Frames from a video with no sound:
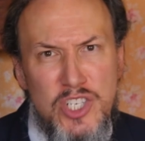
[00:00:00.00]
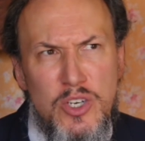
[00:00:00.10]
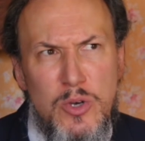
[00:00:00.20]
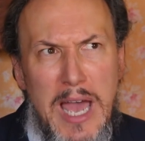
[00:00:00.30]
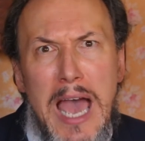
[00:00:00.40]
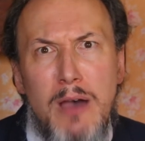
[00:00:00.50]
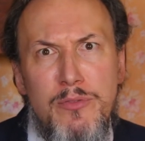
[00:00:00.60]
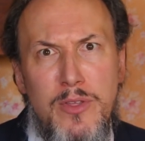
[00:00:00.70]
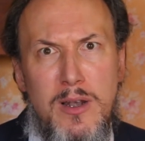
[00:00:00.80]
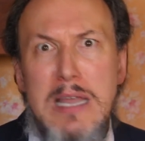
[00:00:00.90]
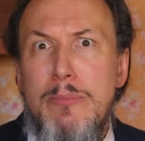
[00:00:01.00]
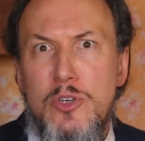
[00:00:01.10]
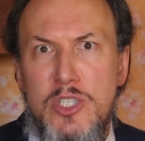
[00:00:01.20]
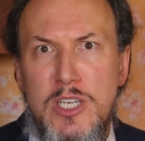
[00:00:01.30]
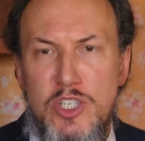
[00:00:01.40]
to have the
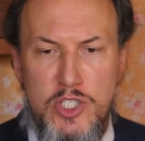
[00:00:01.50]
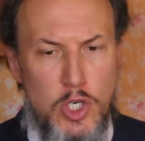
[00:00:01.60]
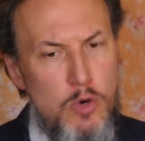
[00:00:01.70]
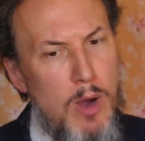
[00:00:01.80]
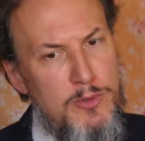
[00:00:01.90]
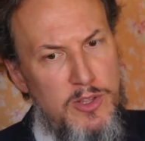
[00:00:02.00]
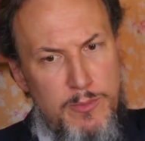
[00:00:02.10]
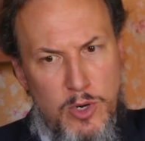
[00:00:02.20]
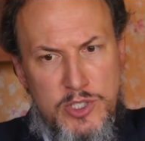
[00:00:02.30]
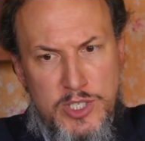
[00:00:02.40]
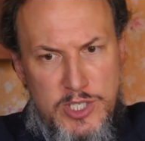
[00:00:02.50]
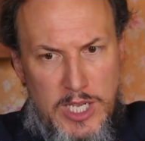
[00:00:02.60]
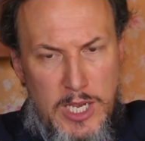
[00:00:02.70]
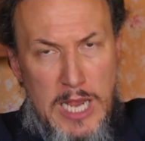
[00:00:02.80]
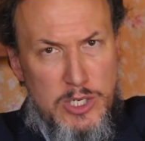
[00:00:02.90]
liberty just to go up to the mercy
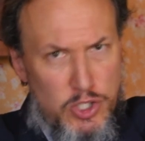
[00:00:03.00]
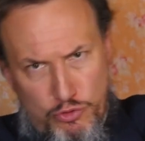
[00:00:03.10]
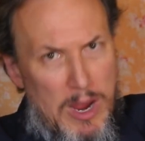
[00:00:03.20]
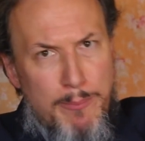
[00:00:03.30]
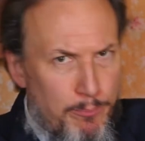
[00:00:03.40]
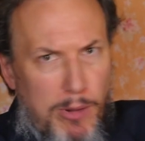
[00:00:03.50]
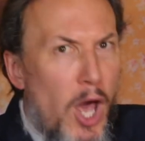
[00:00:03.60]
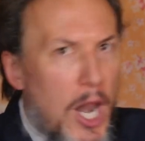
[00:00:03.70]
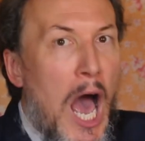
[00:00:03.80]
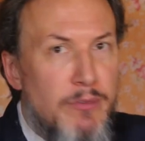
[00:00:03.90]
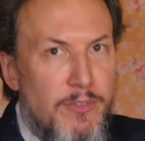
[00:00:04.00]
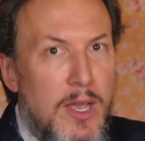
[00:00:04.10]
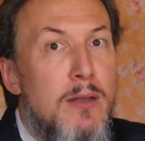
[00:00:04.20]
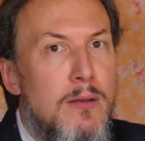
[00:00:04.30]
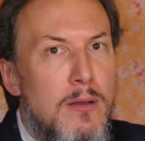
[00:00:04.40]
seat and scrape blood off of
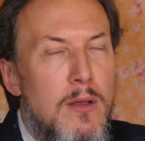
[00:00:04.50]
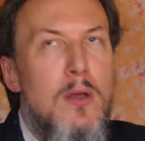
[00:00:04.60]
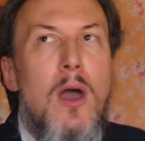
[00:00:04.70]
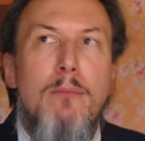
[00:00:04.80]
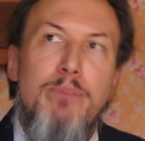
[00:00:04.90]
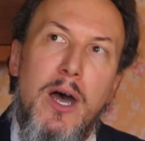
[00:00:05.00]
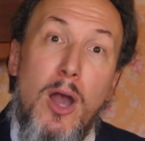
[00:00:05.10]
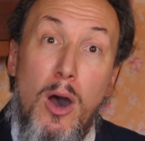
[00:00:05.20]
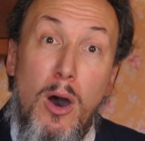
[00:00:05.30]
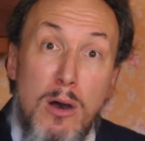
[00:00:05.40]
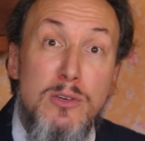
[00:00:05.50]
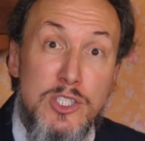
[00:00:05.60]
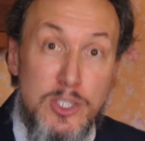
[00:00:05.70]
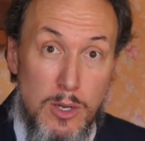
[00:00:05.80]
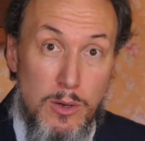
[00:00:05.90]
it, but
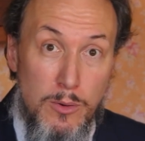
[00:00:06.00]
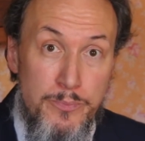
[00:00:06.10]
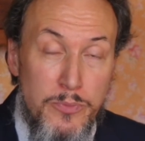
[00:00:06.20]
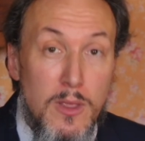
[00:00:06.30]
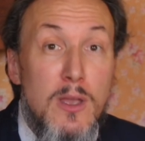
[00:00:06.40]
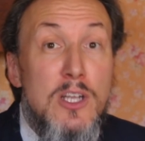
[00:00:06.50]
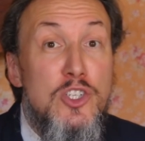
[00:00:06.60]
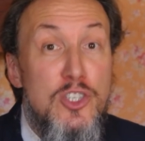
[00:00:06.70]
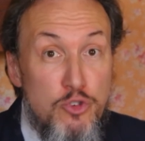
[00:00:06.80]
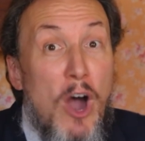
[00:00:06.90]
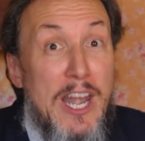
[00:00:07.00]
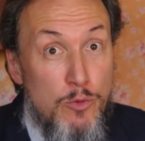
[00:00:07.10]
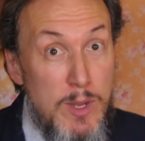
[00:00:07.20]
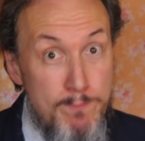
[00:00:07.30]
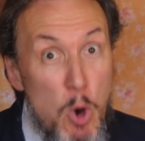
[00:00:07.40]
also to try
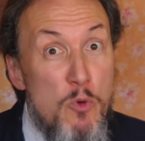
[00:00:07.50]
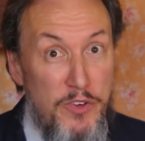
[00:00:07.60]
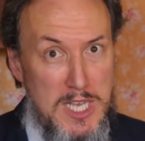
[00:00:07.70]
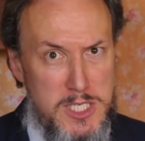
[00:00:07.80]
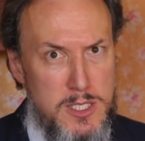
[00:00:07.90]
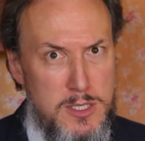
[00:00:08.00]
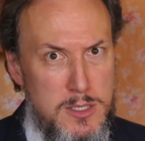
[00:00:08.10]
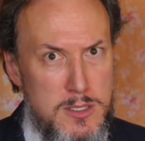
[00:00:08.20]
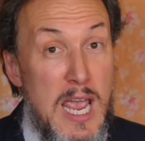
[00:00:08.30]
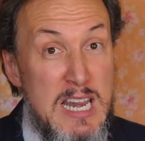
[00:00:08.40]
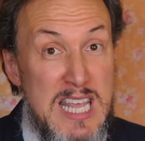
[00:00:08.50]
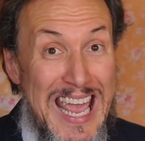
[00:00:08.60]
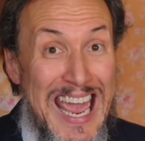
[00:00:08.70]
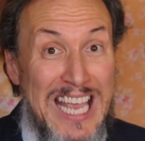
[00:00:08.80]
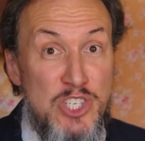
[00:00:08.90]
to remove it. And the
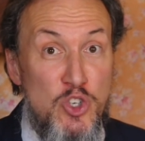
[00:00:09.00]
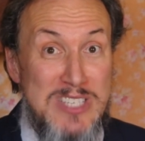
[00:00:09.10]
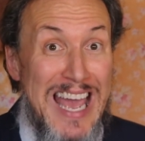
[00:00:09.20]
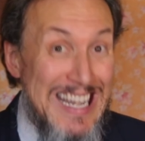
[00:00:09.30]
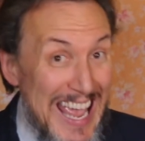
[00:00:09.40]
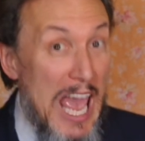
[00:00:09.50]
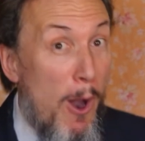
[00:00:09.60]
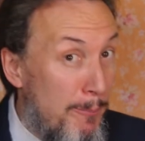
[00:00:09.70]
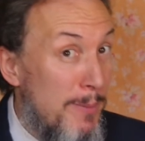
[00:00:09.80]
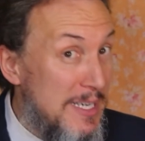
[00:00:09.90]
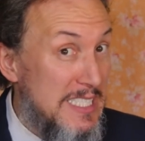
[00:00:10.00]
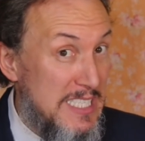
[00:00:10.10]
angels had to help him, he